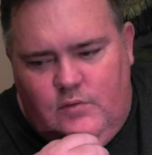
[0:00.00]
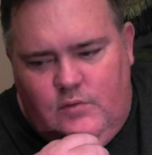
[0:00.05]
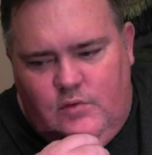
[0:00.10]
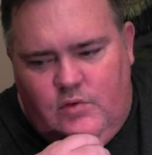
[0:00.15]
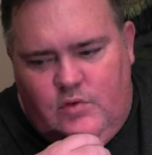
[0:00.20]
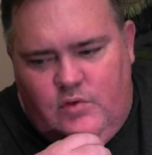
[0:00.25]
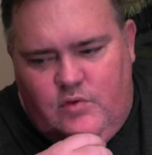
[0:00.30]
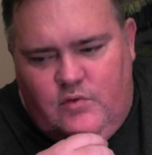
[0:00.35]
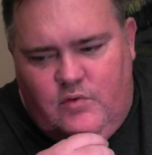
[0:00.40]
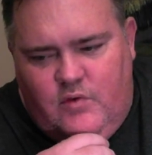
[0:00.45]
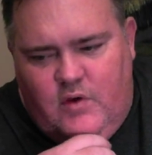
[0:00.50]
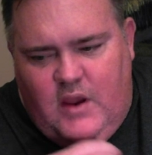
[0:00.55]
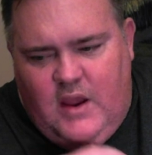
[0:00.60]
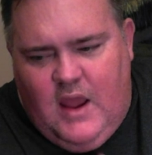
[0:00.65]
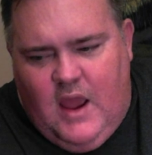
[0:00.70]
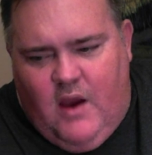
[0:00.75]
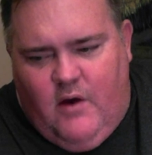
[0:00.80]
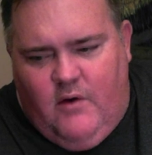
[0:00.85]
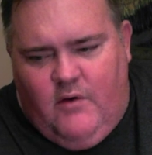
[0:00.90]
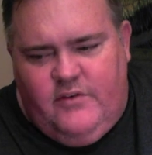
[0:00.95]
3
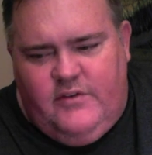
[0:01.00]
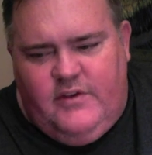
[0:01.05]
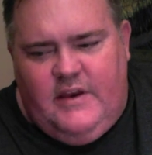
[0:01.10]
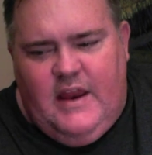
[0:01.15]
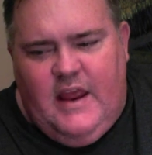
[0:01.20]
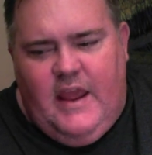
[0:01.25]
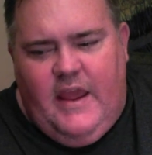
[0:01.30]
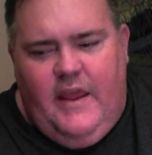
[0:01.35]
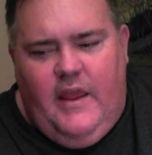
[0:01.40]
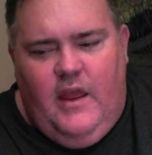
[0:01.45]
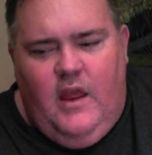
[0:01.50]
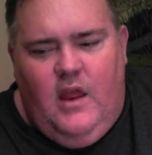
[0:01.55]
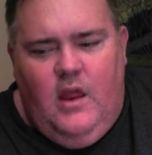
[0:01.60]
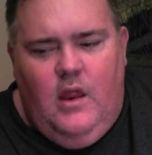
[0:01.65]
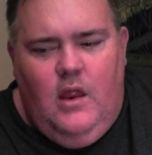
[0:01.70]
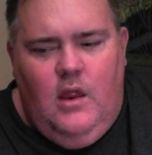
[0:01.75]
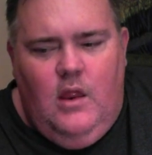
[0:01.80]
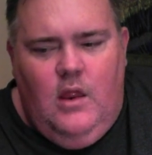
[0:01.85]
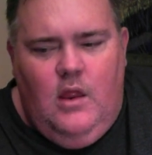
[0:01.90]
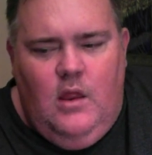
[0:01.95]
hours a day
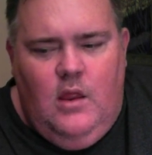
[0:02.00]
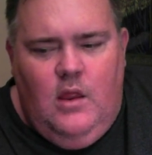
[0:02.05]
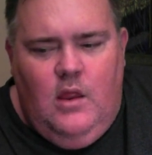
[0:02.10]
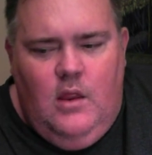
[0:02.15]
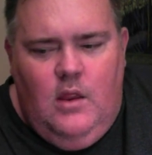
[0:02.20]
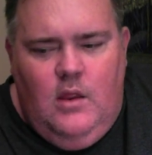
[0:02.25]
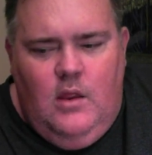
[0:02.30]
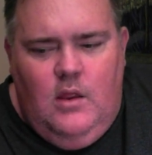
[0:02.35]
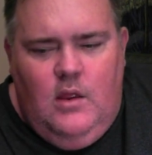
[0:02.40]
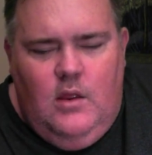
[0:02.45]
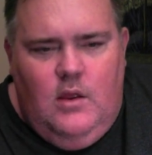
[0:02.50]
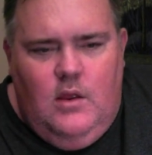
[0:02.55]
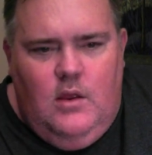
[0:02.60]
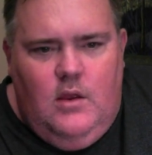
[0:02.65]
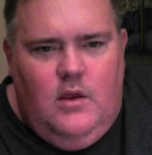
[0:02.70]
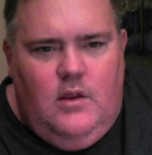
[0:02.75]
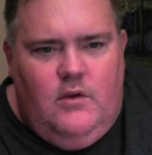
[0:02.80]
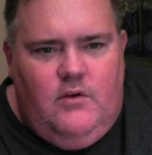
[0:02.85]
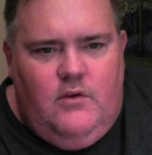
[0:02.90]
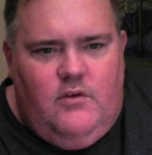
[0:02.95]

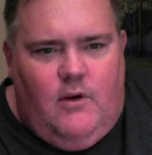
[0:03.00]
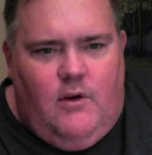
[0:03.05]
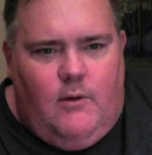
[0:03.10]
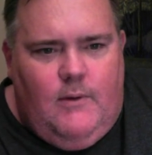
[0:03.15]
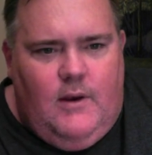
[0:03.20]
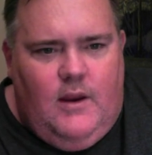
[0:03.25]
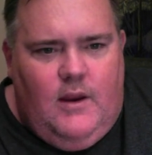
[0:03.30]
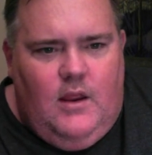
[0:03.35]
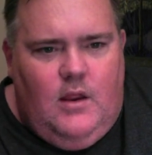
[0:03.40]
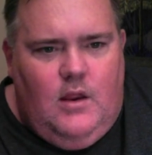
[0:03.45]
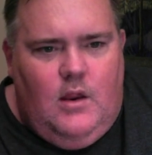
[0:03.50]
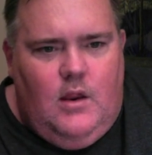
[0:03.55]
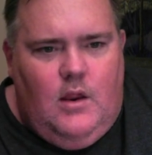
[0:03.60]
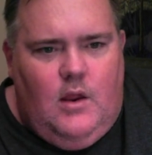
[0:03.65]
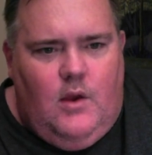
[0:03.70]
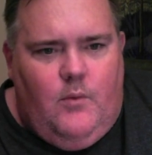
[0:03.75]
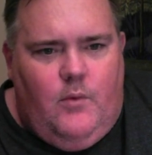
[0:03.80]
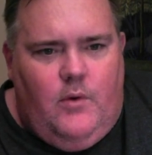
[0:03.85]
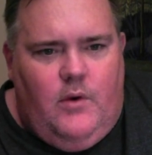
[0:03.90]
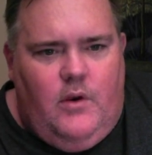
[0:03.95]
in Germany. I
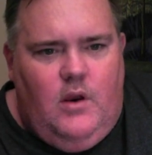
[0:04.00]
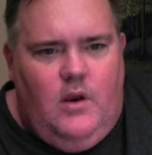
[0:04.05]
would